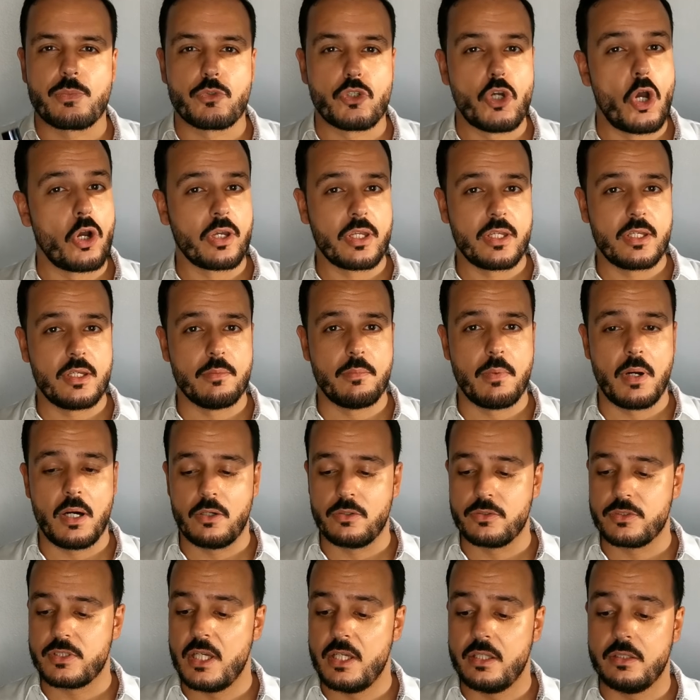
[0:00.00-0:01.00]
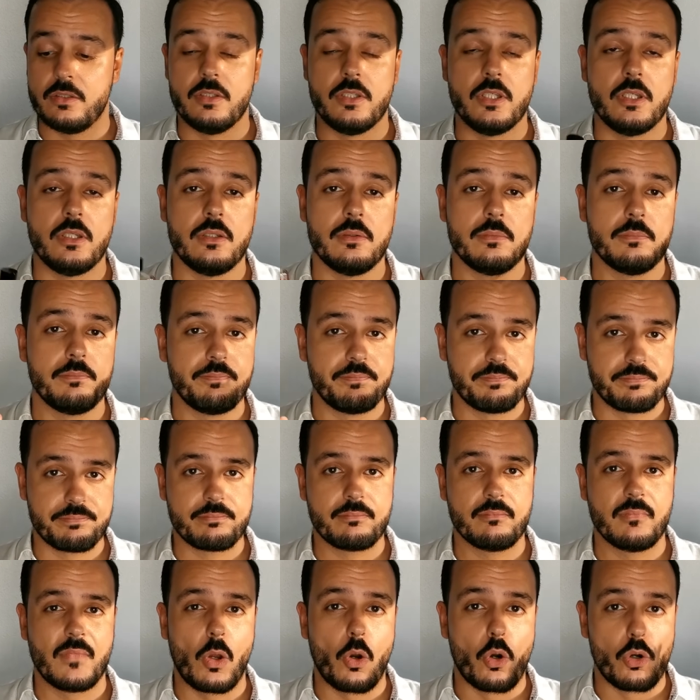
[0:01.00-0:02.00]
I'm talking about the
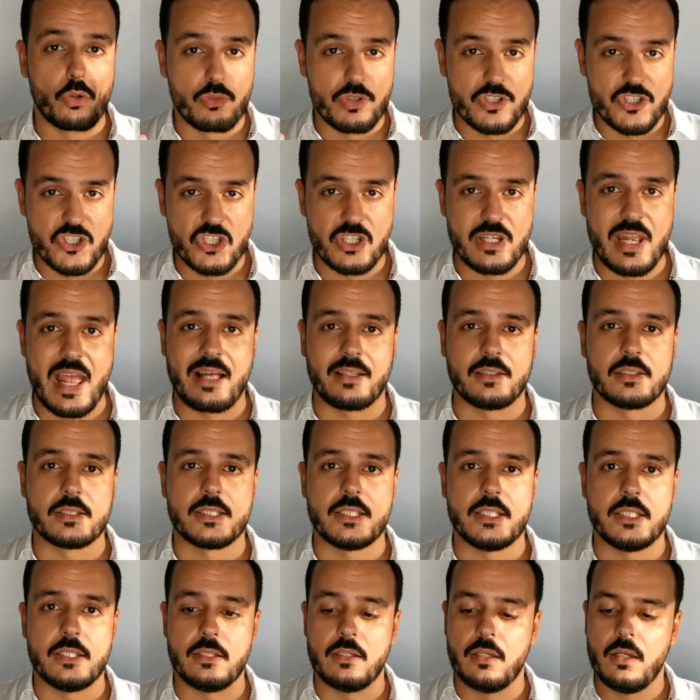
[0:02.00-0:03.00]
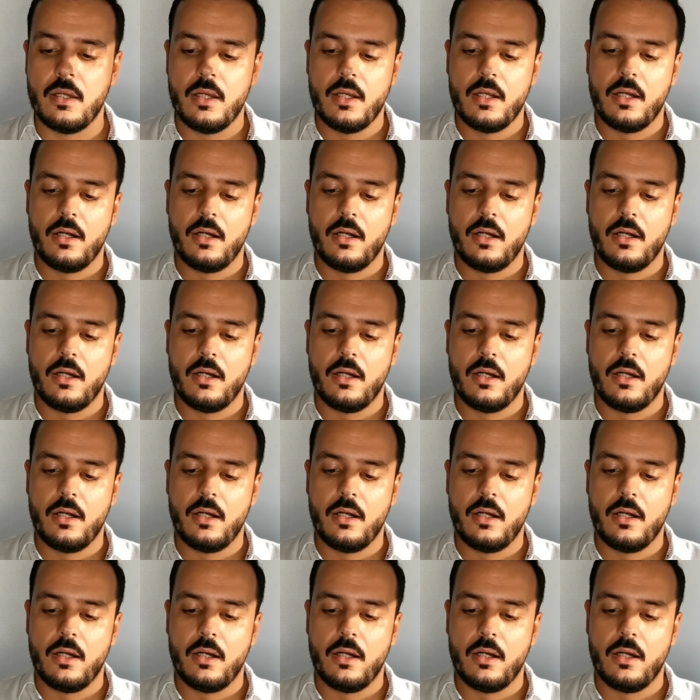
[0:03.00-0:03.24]
originality